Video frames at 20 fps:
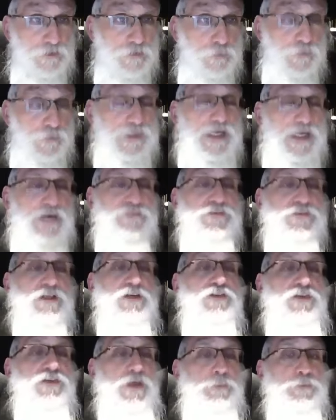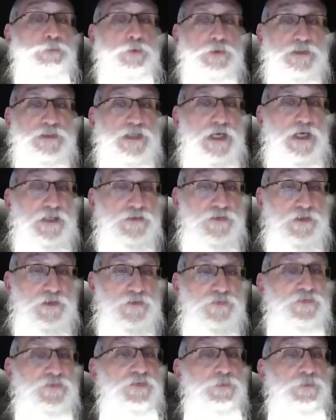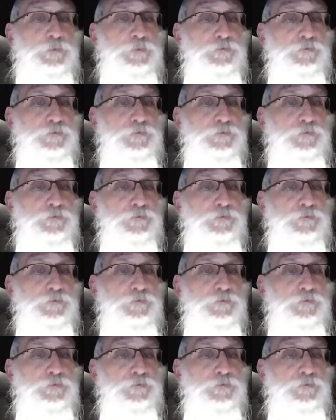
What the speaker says: we have to accept what God does.